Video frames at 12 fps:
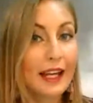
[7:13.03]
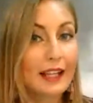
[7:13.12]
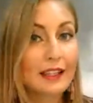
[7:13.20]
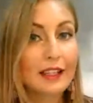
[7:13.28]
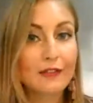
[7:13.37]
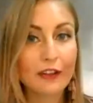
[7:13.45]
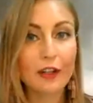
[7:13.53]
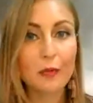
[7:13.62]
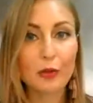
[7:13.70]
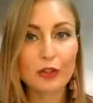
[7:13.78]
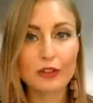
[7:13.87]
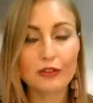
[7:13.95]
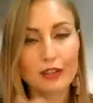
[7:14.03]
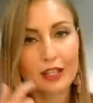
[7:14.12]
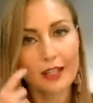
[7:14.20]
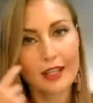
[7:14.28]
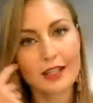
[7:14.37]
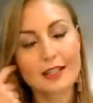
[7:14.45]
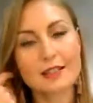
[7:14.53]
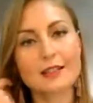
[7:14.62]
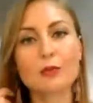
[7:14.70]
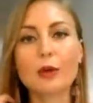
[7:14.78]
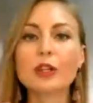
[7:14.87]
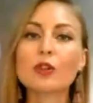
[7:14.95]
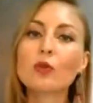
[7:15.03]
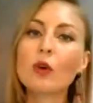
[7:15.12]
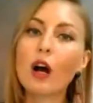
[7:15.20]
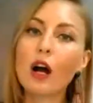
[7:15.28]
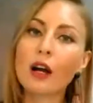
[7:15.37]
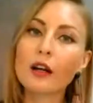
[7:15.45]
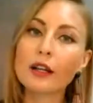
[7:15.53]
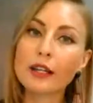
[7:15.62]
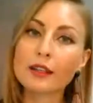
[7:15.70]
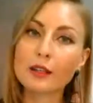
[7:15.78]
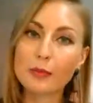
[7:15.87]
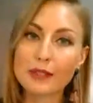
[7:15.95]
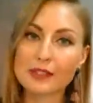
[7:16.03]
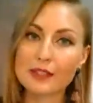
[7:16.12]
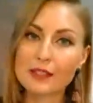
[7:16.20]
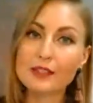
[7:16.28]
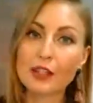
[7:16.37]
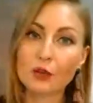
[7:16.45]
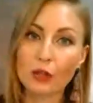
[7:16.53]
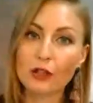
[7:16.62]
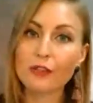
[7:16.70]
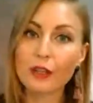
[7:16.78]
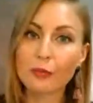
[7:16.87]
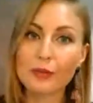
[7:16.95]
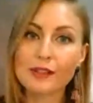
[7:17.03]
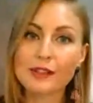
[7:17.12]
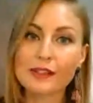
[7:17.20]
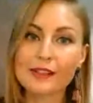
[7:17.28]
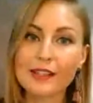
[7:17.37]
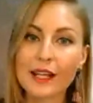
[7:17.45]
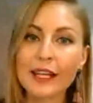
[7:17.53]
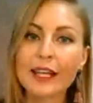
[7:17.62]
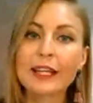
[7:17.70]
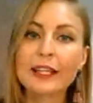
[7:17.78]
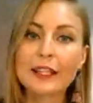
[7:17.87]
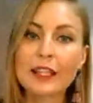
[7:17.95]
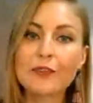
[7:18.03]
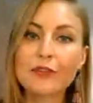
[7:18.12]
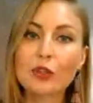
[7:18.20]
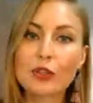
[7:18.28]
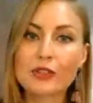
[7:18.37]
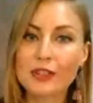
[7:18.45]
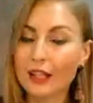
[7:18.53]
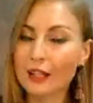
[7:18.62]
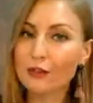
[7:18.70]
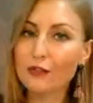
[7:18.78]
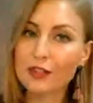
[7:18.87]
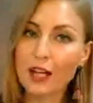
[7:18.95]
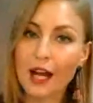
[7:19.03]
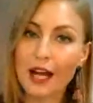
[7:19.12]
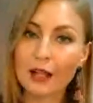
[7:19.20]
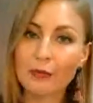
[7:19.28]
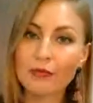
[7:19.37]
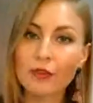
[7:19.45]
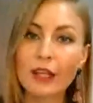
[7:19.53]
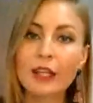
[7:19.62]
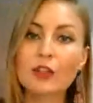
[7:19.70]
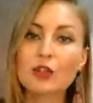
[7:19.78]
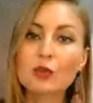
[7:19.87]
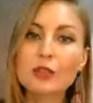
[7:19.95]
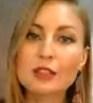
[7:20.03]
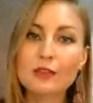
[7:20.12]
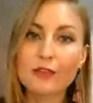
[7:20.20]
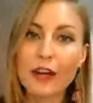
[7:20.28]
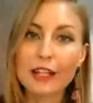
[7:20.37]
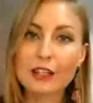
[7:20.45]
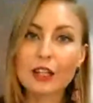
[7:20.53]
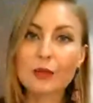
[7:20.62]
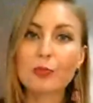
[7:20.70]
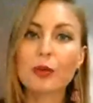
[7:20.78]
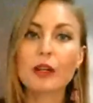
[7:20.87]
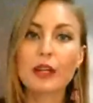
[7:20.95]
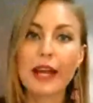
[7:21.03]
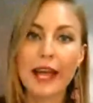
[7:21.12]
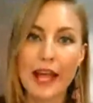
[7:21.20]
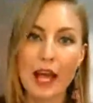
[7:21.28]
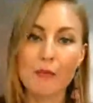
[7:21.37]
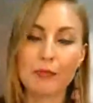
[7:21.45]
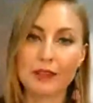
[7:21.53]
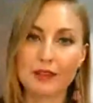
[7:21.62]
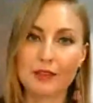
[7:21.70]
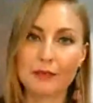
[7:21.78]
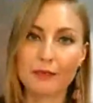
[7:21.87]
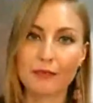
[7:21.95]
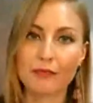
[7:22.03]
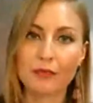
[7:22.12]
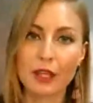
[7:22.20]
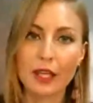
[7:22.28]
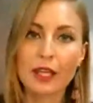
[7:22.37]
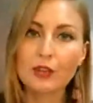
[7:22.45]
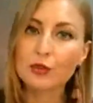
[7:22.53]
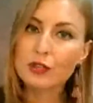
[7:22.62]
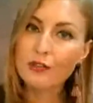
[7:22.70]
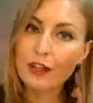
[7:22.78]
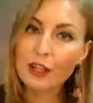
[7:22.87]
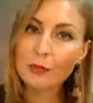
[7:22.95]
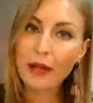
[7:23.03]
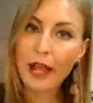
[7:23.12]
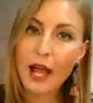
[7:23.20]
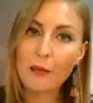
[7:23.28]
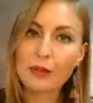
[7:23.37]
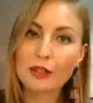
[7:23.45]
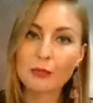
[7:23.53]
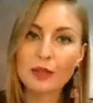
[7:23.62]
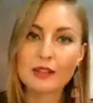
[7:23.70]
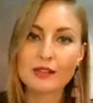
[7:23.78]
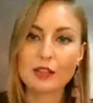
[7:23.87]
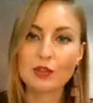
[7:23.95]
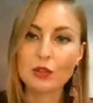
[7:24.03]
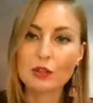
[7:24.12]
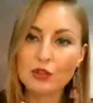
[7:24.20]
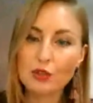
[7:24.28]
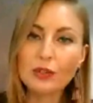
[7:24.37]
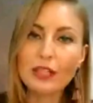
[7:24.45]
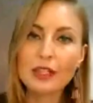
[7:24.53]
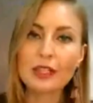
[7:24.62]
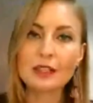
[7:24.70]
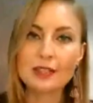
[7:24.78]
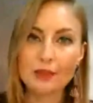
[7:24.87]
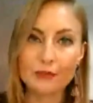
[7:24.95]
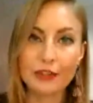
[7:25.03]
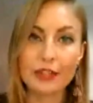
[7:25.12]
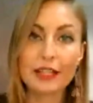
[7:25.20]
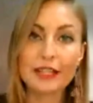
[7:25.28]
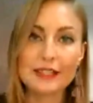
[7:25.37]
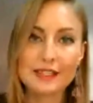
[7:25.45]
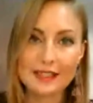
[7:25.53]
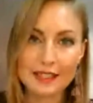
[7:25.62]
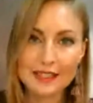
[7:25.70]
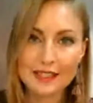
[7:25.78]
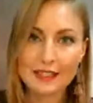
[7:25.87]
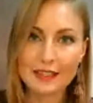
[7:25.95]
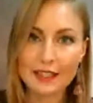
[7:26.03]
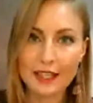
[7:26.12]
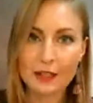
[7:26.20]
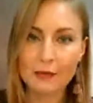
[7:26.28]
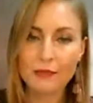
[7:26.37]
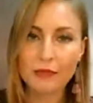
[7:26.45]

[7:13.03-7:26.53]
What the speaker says: Another and very important thing is when you are in the business, in Oriflame business, give yourself time to develop a habit. To develop a habit means that you're doing something consistently.